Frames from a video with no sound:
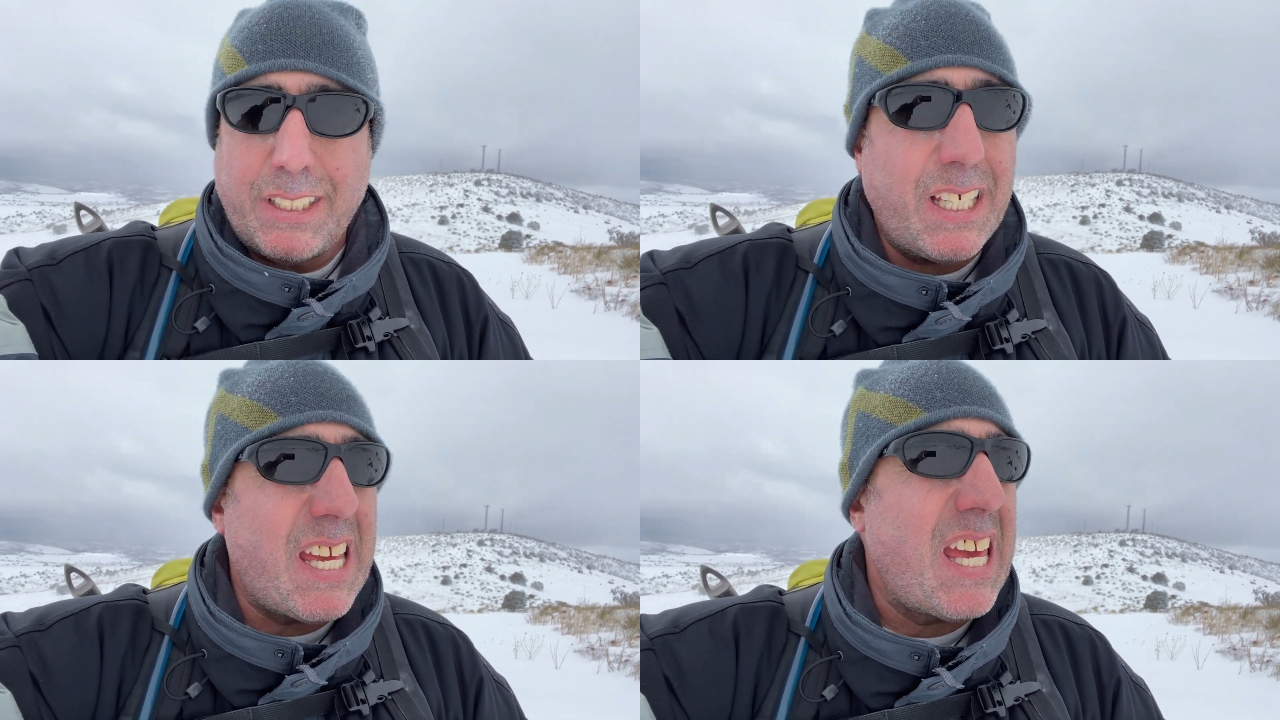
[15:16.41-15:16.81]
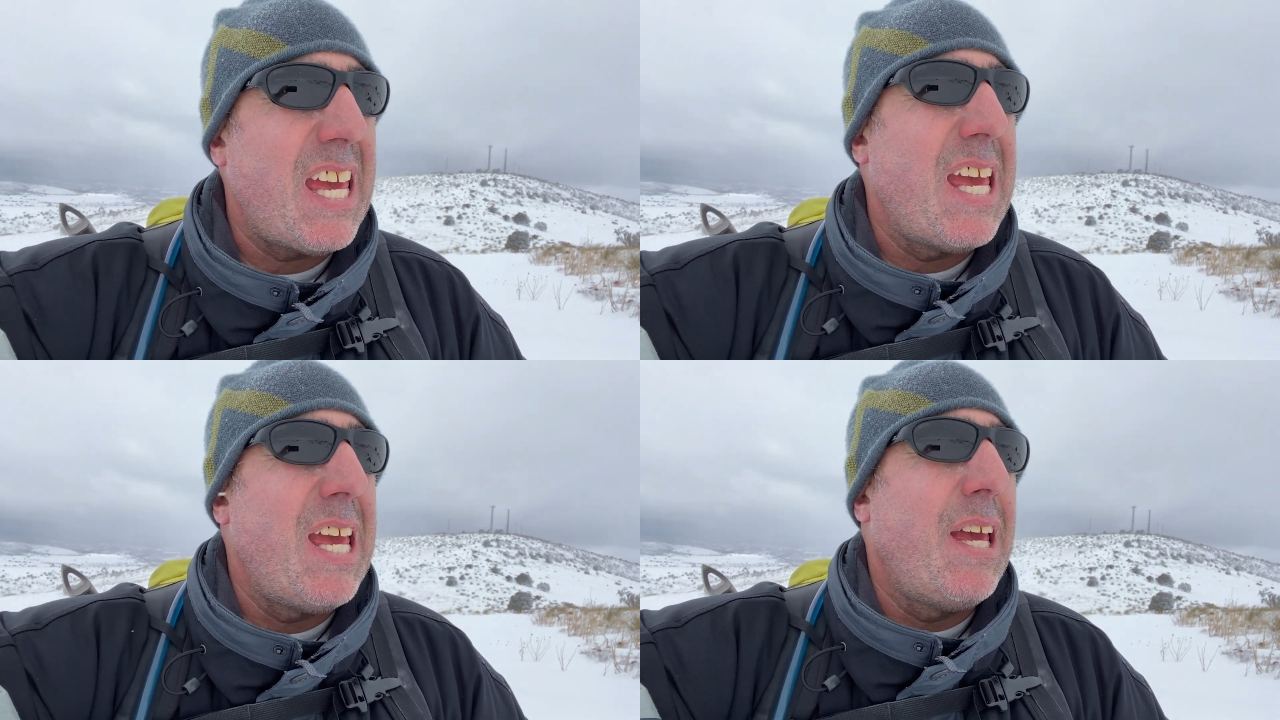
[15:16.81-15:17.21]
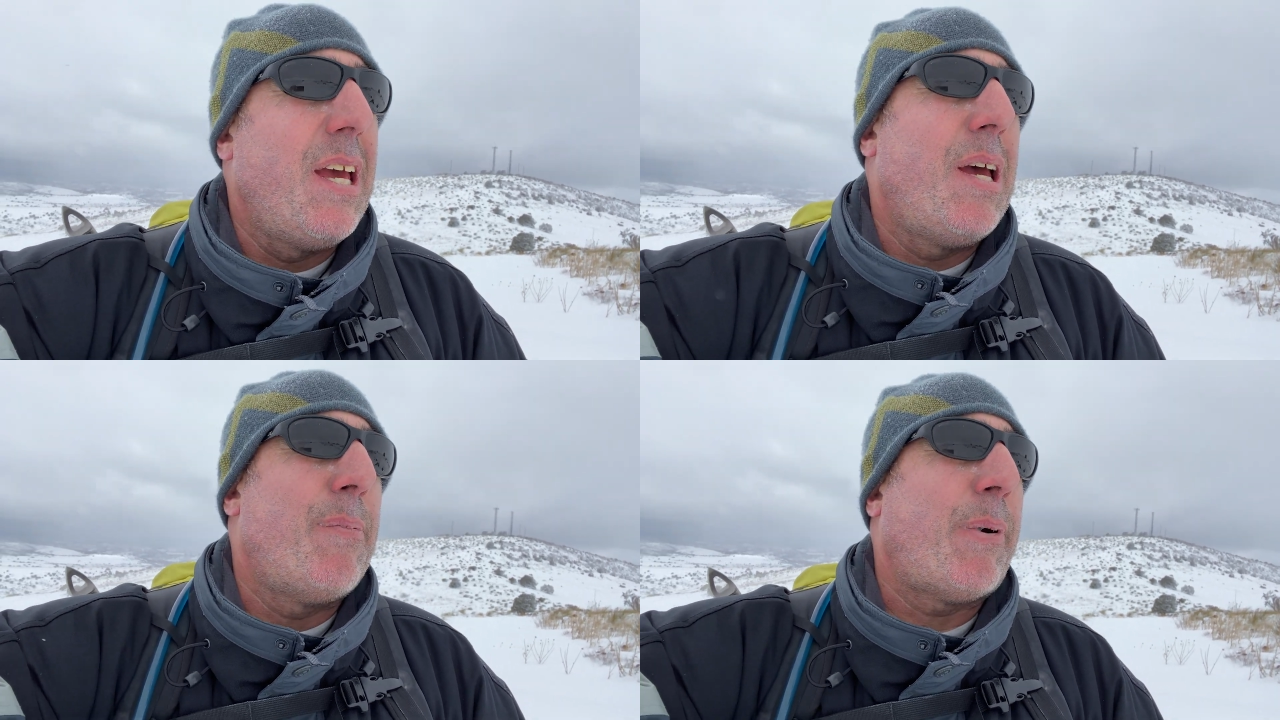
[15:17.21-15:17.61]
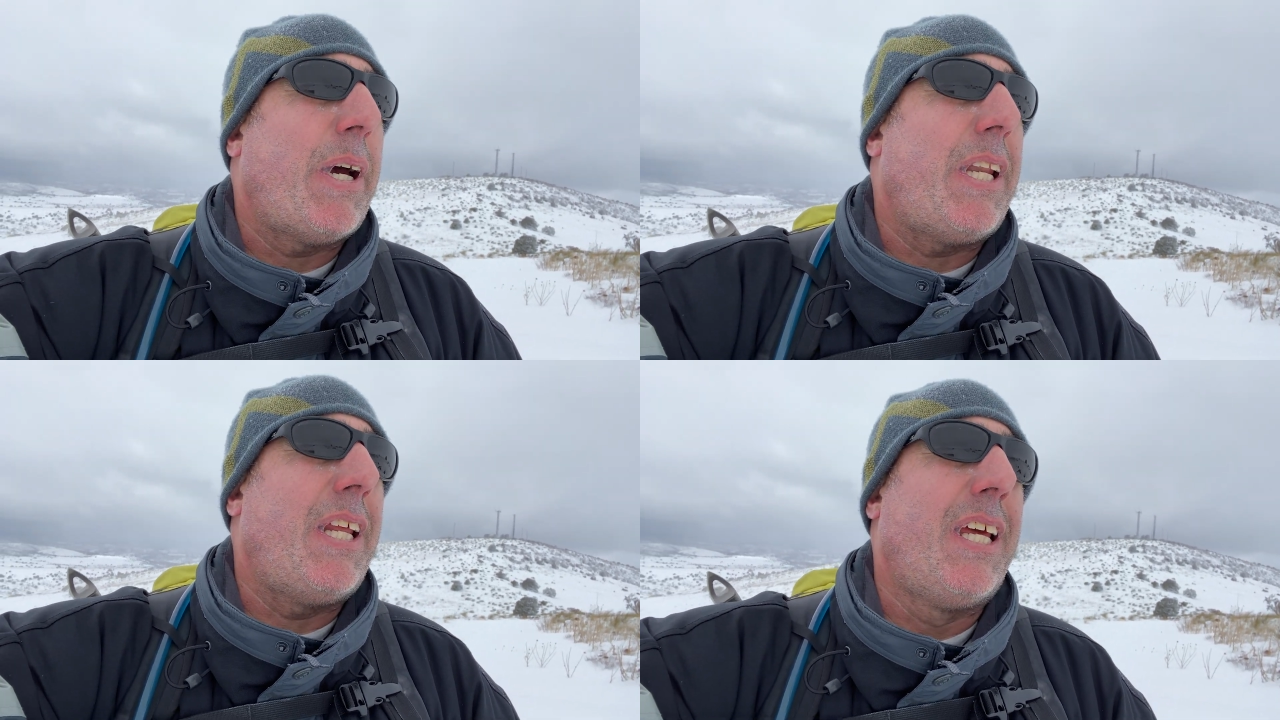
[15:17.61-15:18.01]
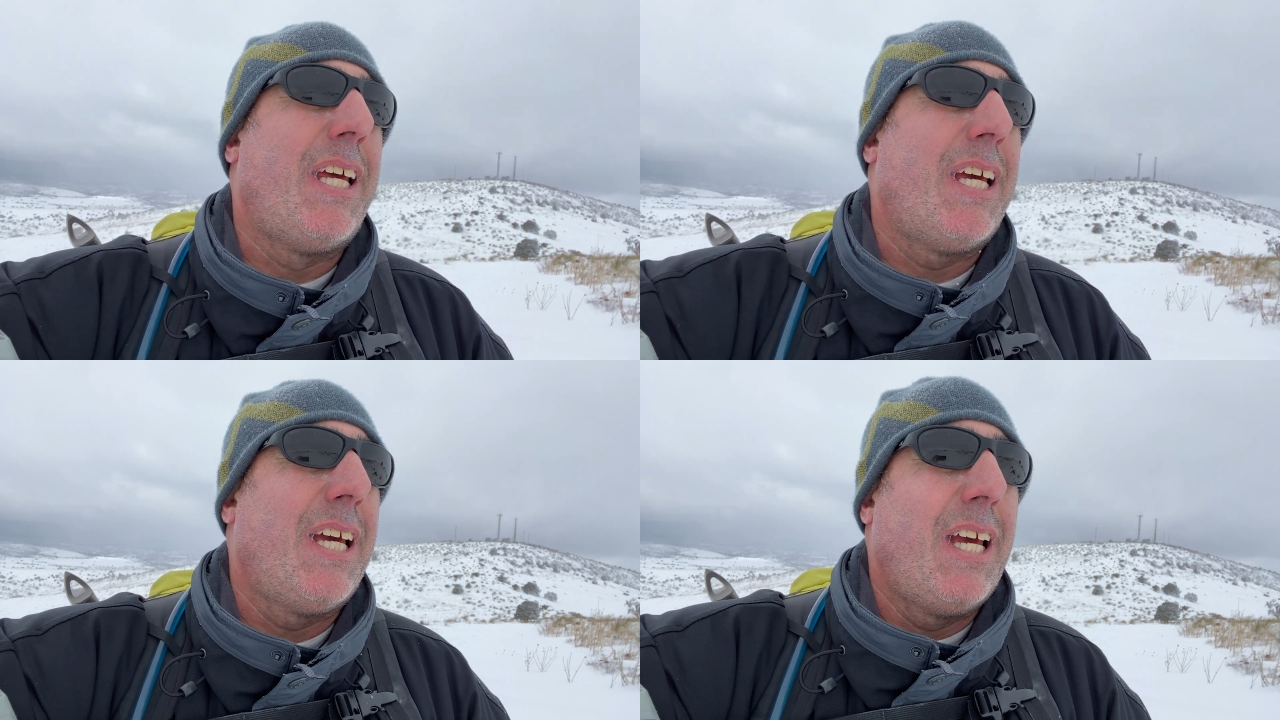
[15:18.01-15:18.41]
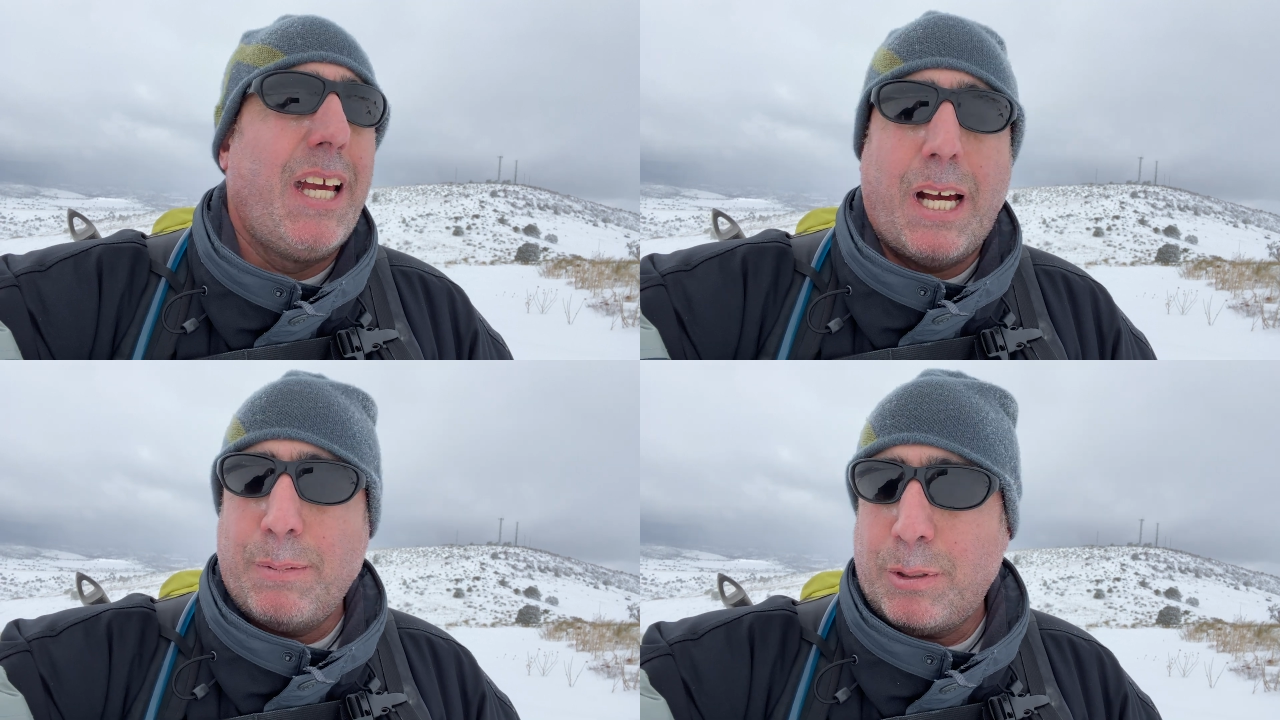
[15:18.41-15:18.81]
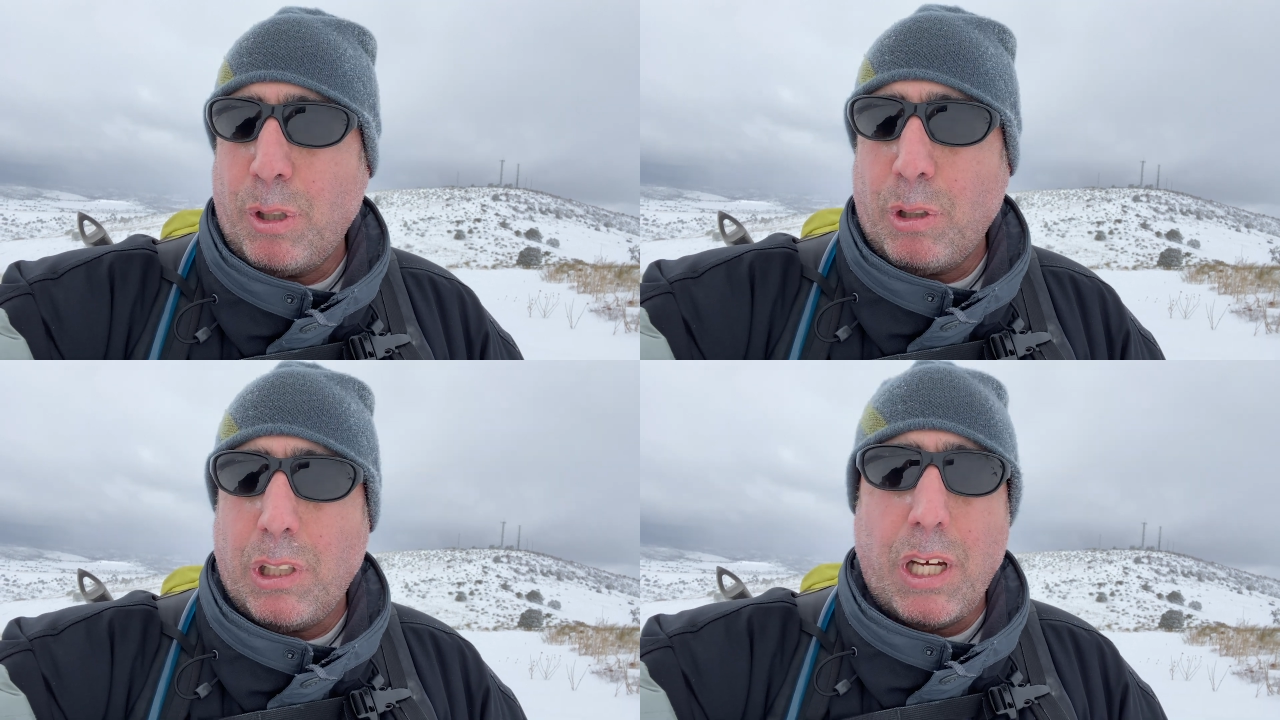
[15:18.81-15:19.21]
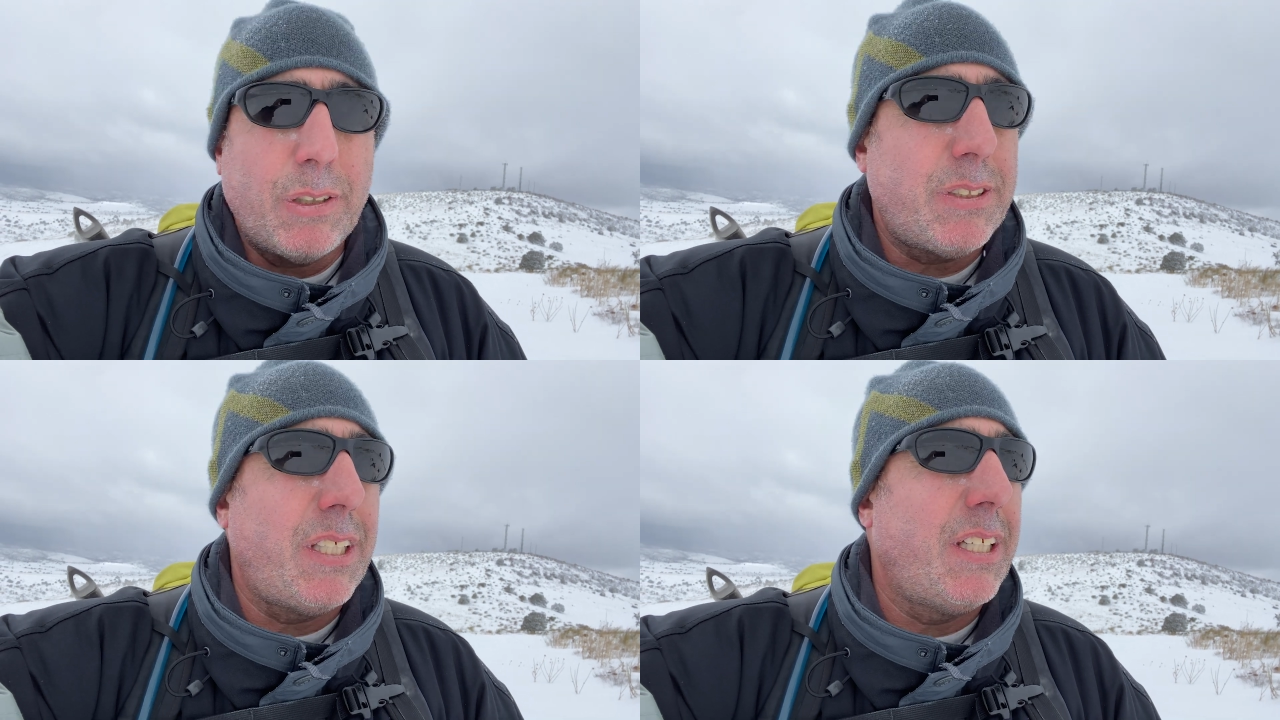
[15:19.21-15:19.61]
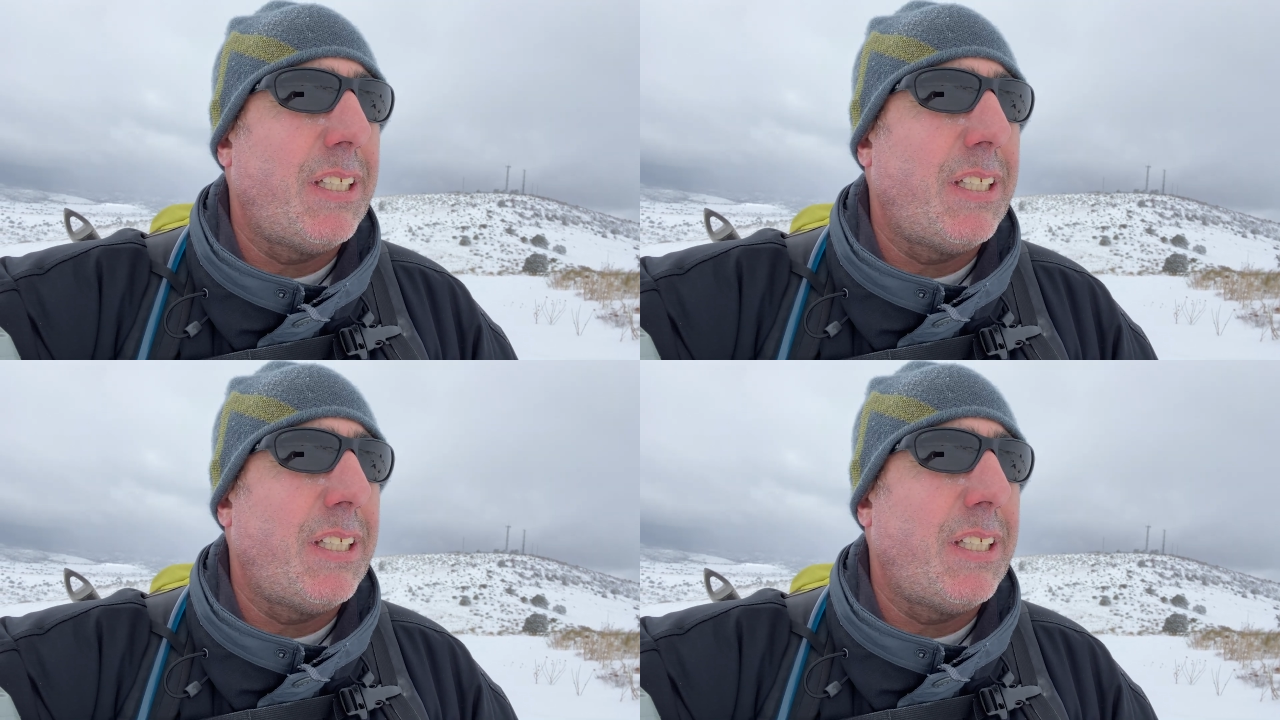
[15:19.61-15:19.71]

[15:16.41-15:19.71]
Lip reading: But I'm so close.